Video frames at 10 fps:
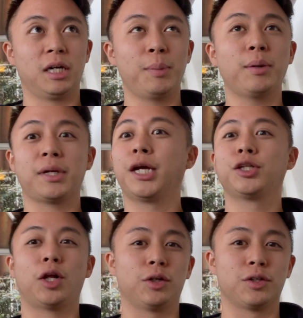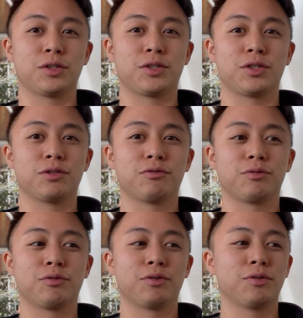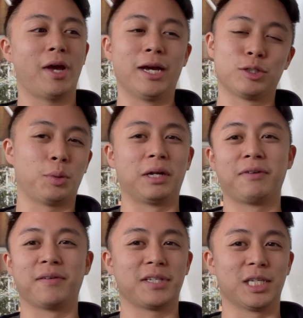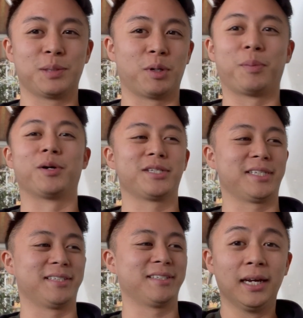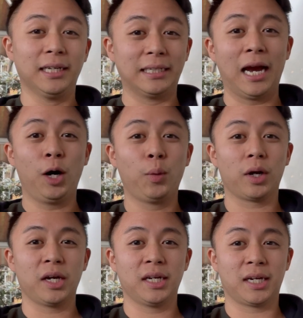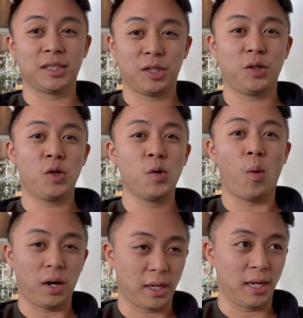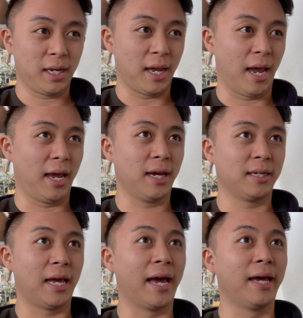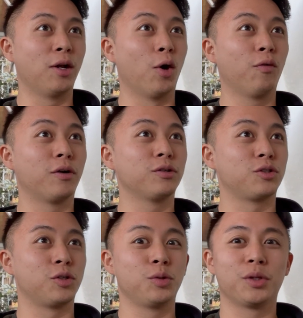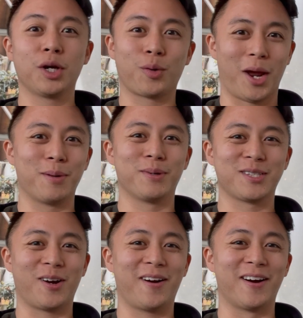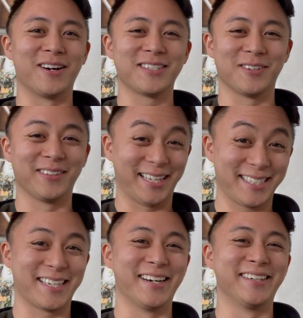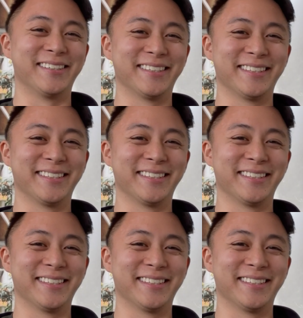About nine dollars and twenty-five cents per person. Now we're gonna continue walking and head over to the Grand Bazaar, so let's go.